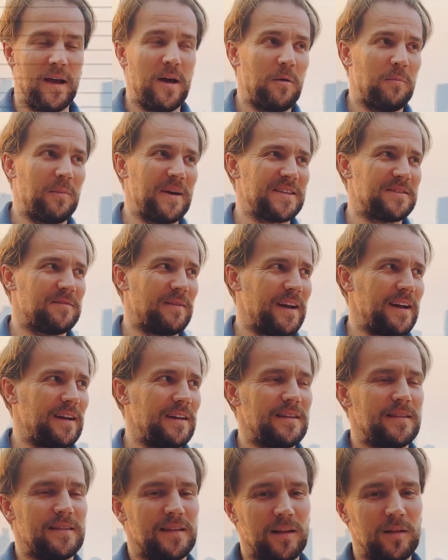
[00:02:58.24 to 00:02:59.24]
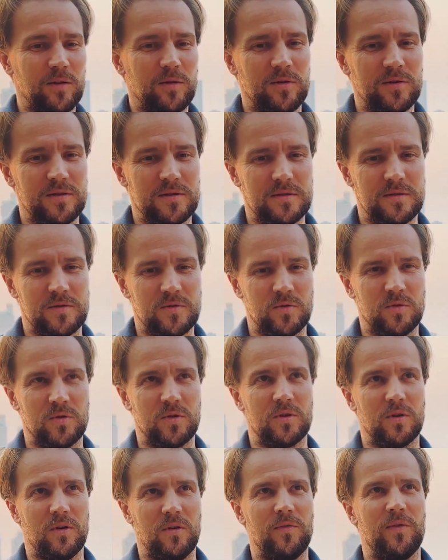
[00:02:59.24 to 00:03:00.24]
By the way, telcos do
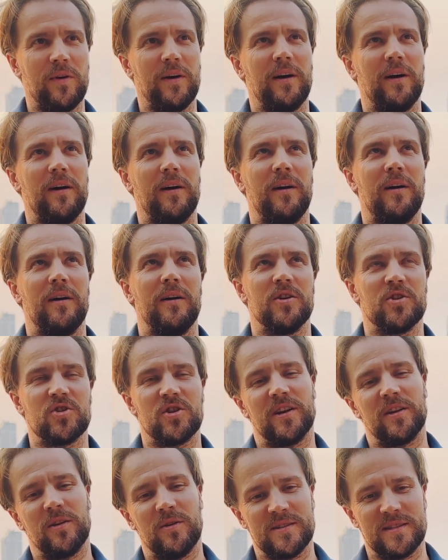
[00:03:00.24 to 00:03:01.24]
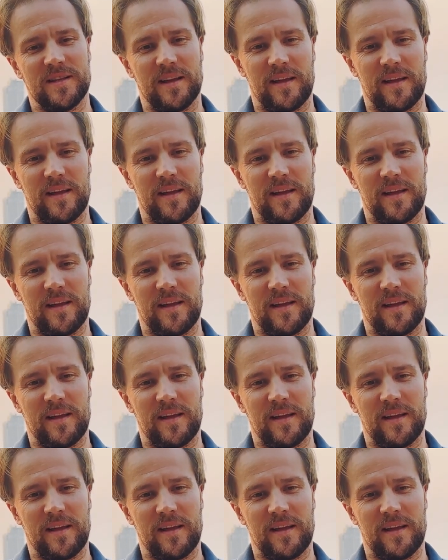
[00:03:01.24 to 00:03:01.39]
not offer shared hosting